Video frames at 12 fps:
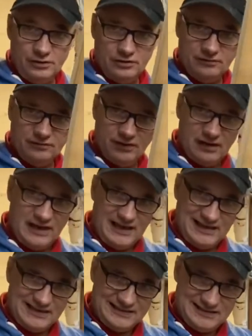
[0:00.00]
for
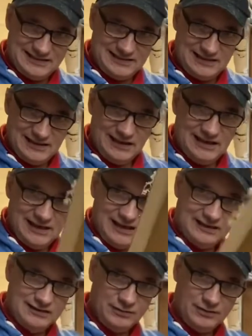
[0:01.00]
legs as
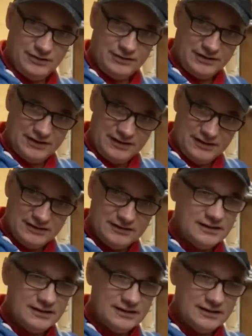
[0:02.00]
well as these.